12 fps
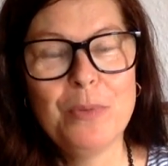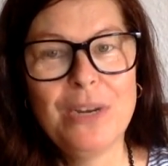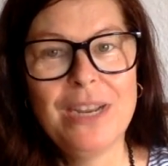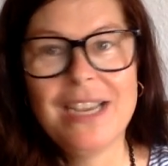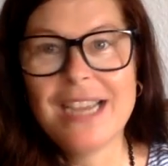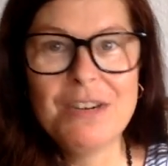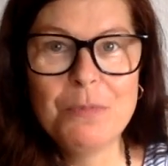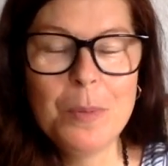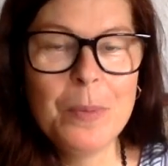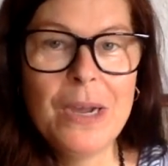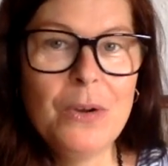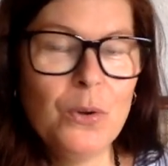remembering. I
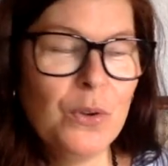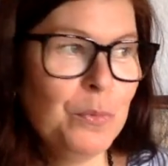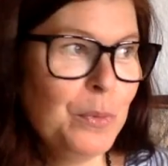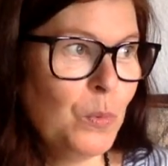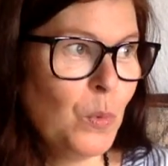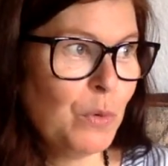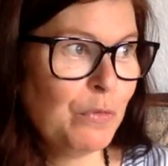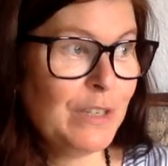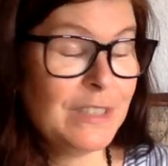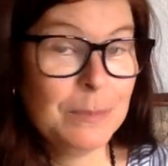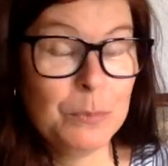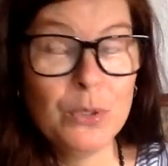can't remember how long I've been
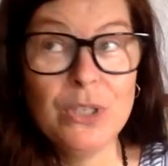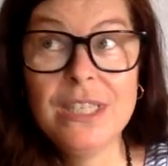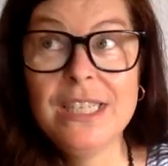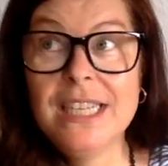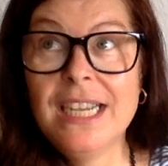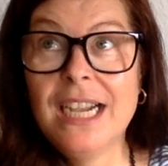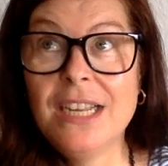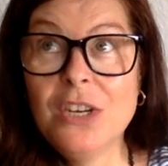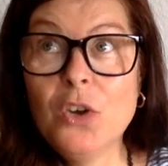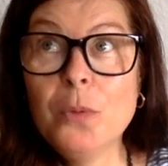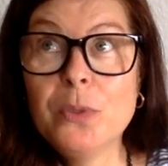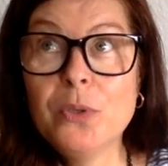water fasting, but
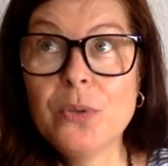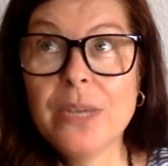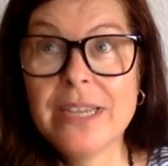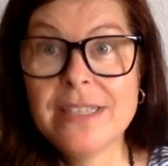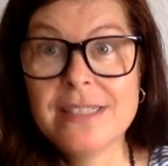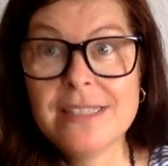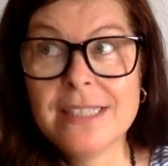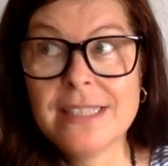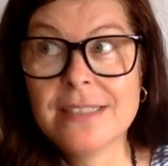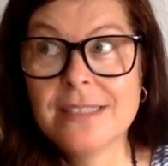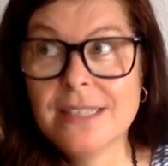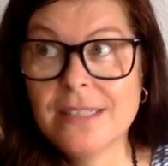I know I've been doing
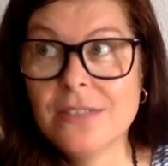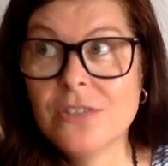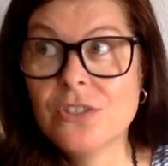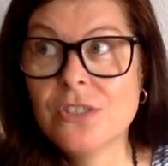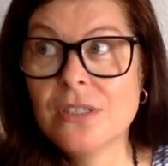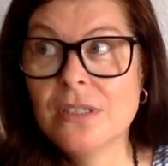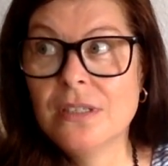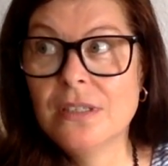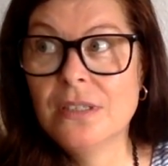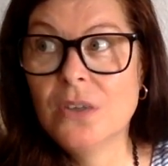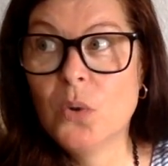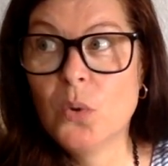18-6 since
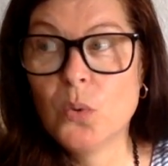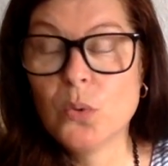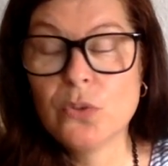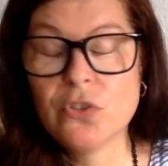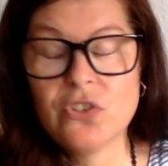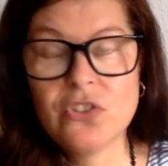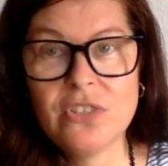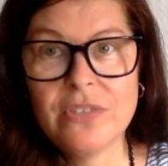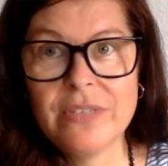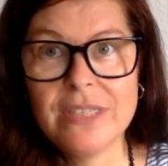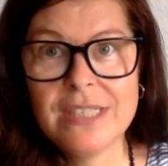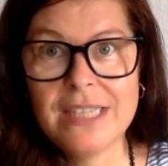
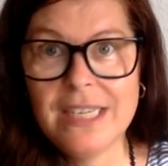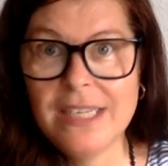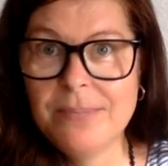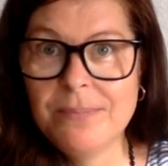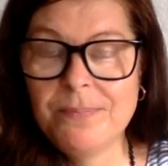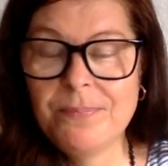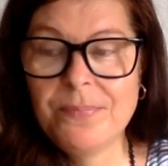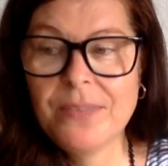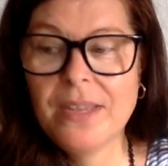August 17.